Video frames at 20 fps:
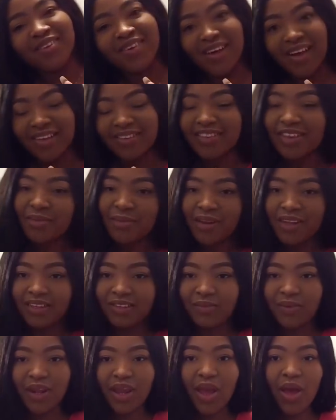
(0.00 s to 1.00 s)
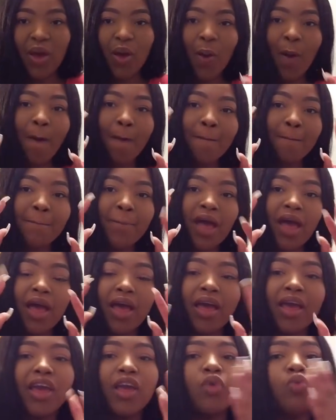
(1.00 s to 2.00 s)
to you guys in my next video.
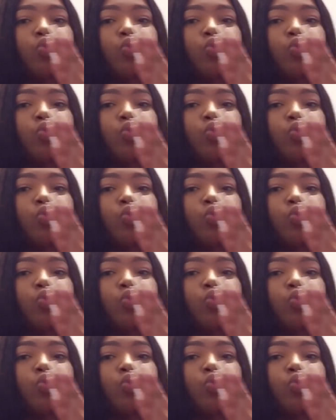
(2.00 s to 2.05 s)
Bye.